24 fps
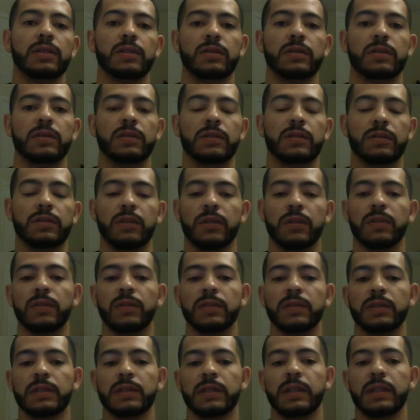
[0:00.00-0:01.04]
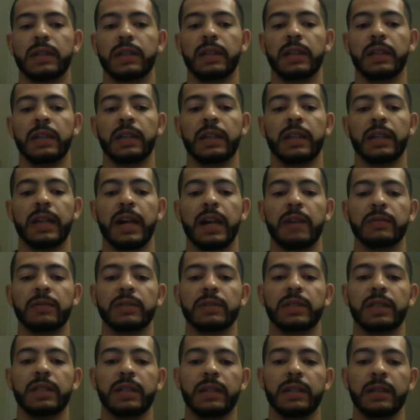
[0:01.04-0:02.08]
struggles in
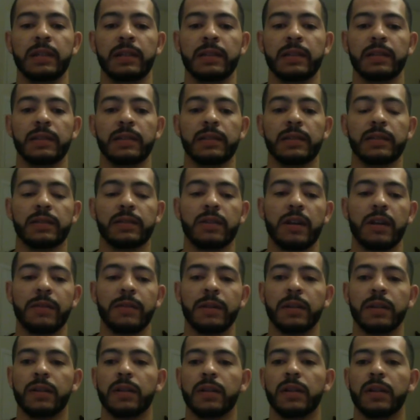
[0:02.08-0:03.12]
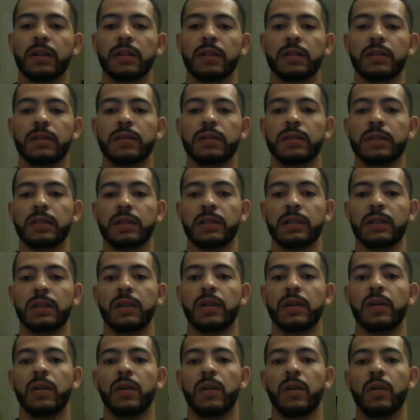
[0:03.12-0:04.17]
counting, describing colors,
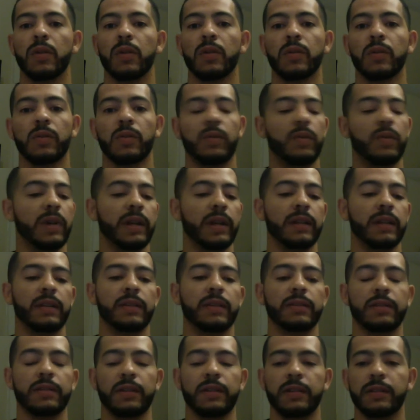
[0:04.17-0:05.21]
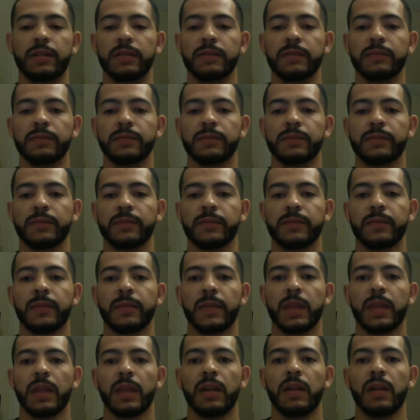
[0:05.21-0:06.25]
or waiting their turn.
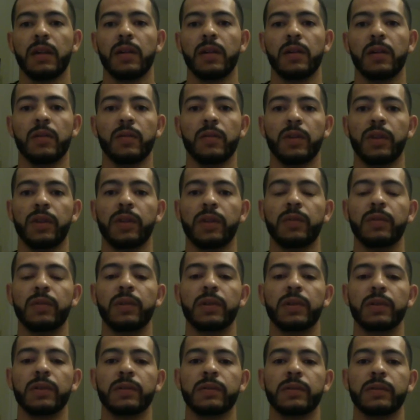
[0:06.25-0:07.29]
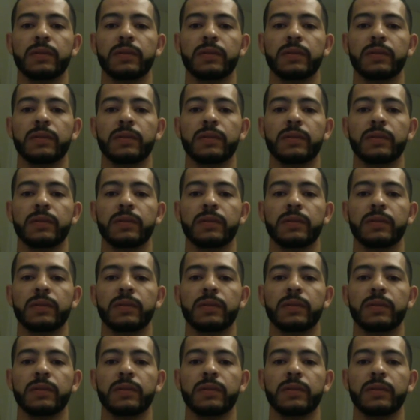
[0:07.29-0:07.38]
With Uno,